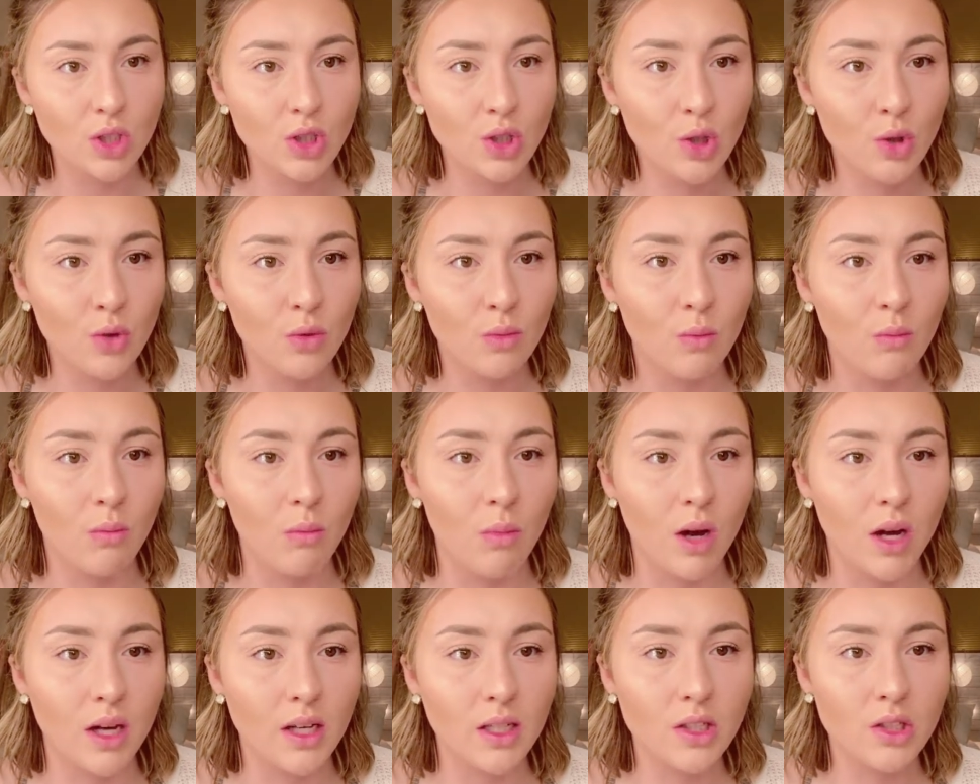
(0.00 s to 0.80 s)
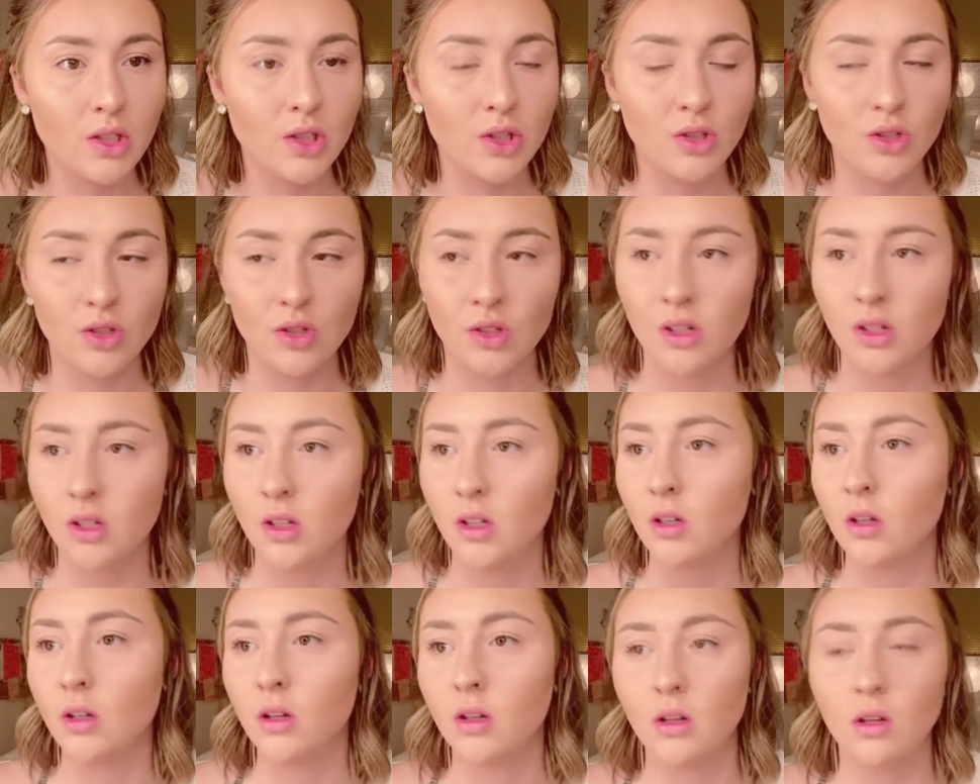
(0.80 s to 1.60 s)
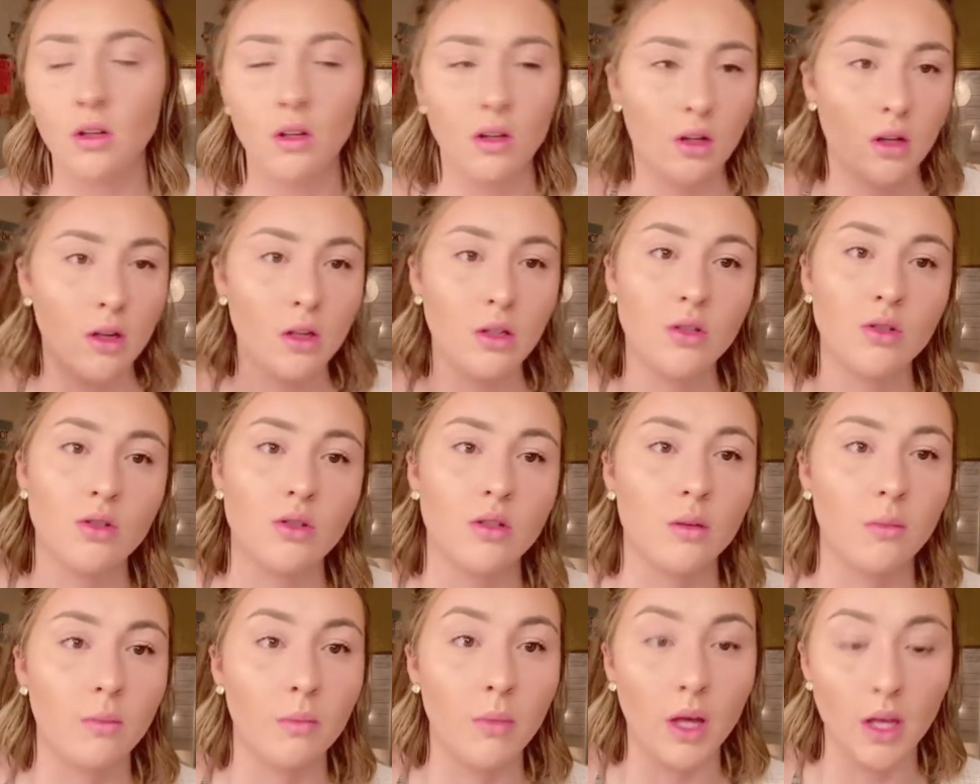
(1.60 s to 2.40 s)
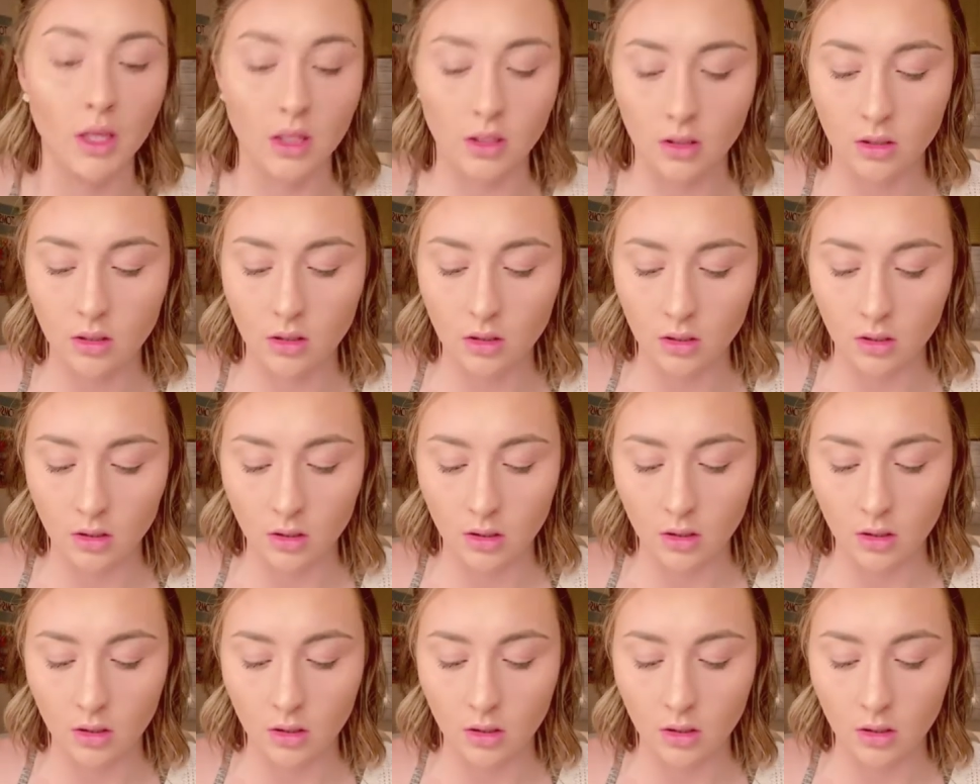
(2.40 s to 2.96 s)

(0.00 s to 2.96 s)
too much. It's just a mess.